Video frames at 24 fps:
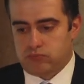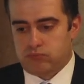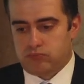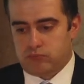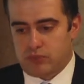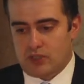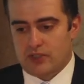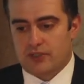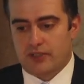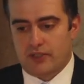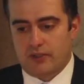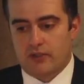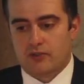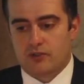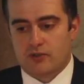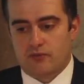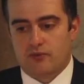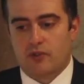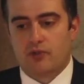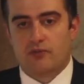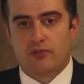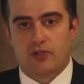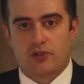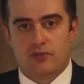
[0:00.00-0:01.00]
percentage of
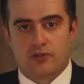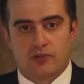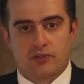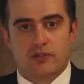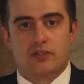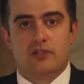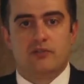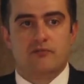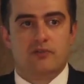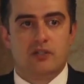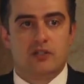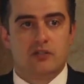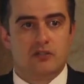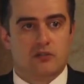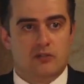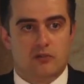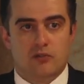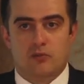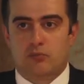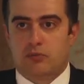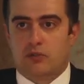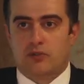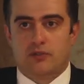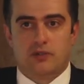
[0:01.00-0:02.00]
your resources invested
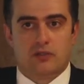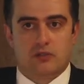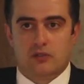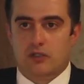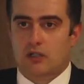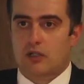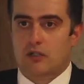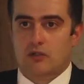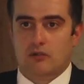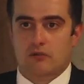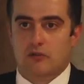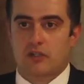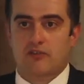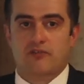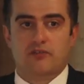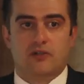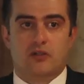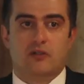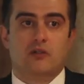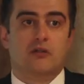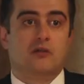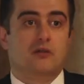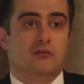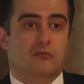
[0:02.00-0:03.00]
into projects, yeah,
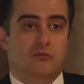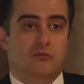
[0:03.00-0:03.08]
definitely.